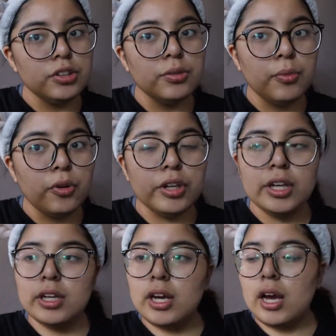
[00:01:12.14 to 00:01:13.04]
in the
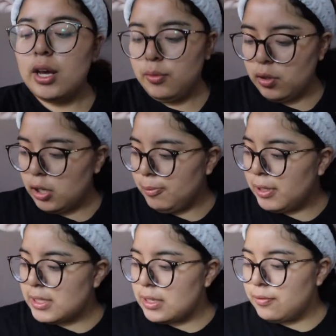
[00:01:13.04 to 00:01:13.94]
morning. I woke up
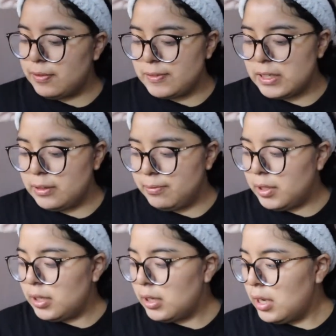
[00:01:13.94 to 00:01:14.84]
at 7.15,
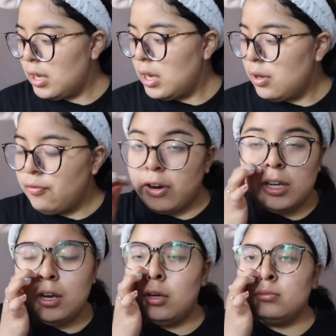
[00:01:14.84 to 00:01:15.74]
but
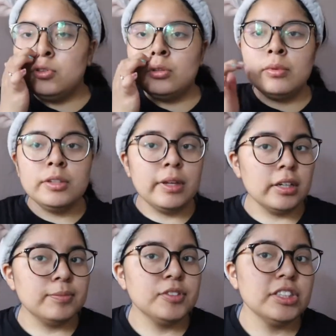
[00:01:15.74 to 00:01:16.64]
right now I'm doing my
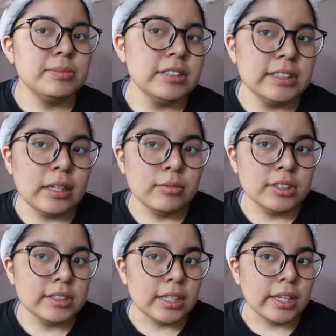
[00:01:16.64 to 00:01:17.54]
makeup just because I
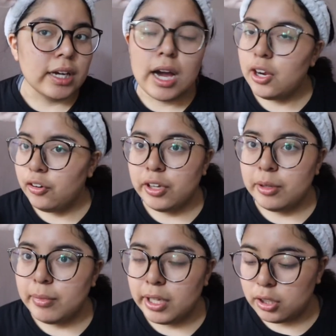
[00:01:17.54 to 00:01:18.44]
was like
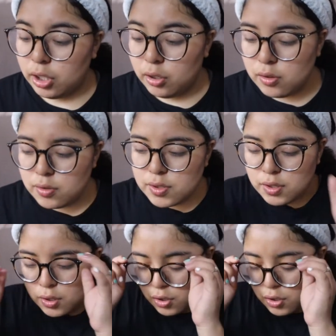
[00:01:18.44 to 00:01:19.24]
ironing my clothes.